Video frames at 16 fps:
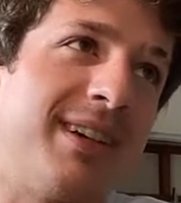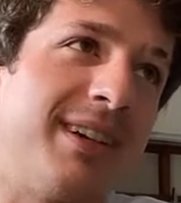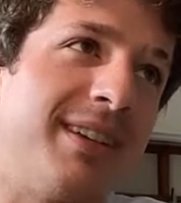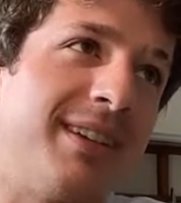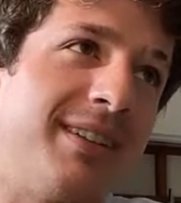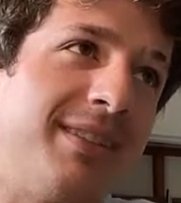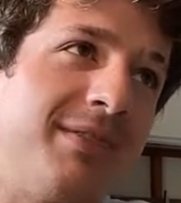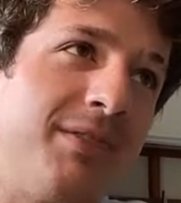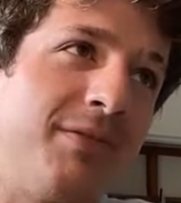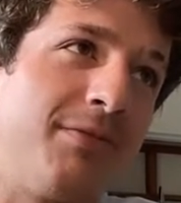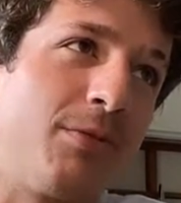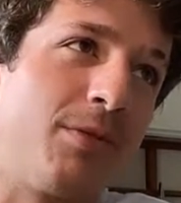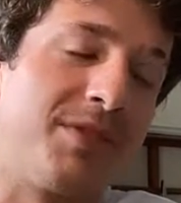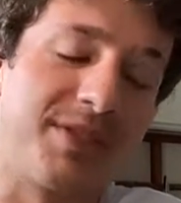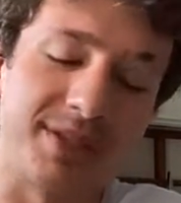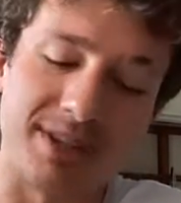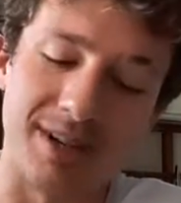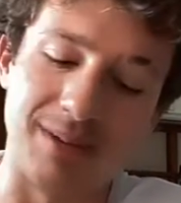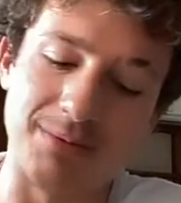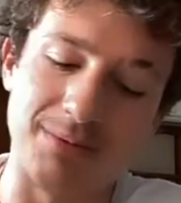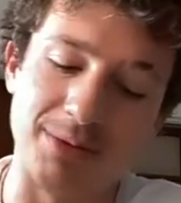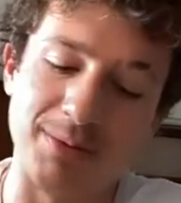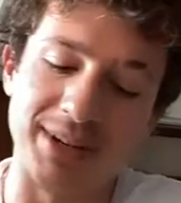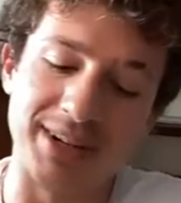Their voices
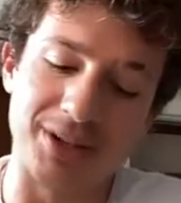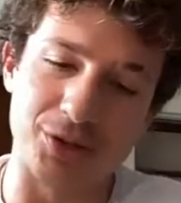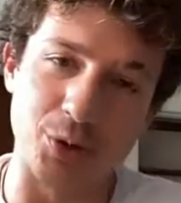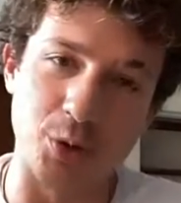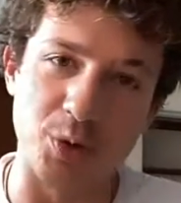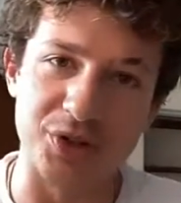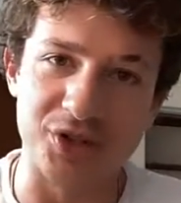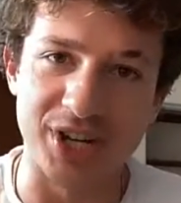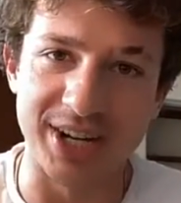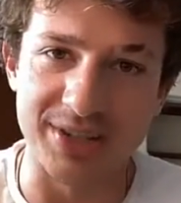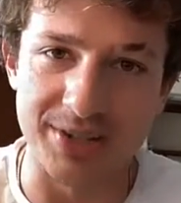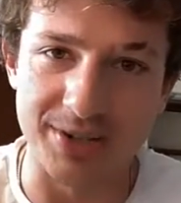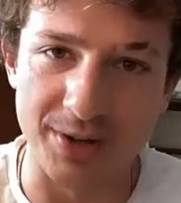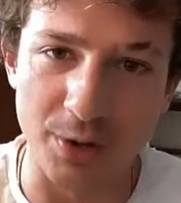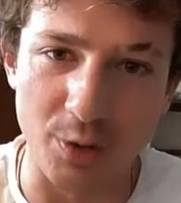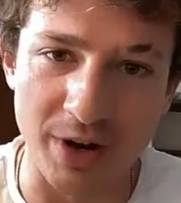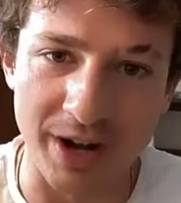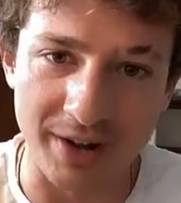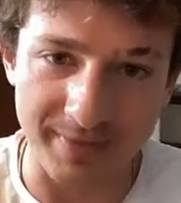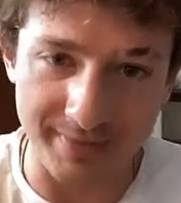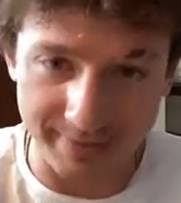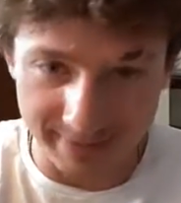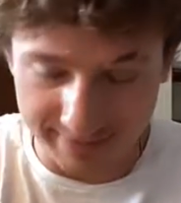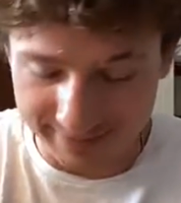complement each chord change so well.
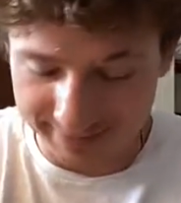